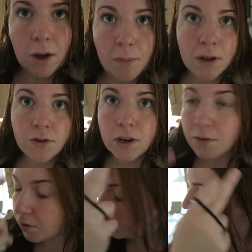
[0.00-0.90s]
We are about to
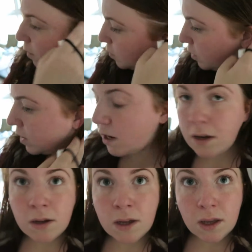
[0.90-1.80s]
leave for the airport
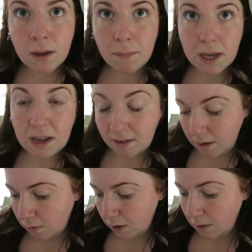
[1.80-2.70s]
now. My hair is
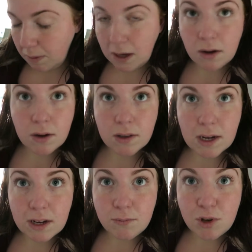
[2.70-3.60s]
still wet
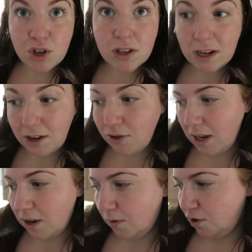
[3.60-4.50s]
because I'm just
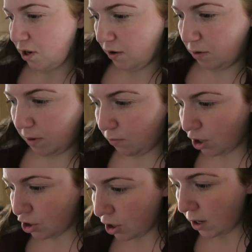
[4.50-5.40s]
literally out of the shower. It's a bit
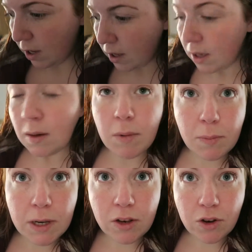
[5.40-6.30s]
rushed,
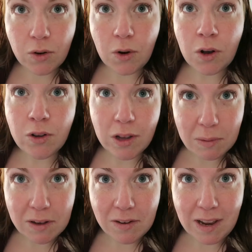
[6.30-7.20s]
but we need to go,
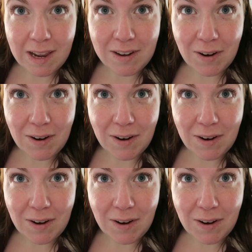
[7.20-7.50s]
so we'll see you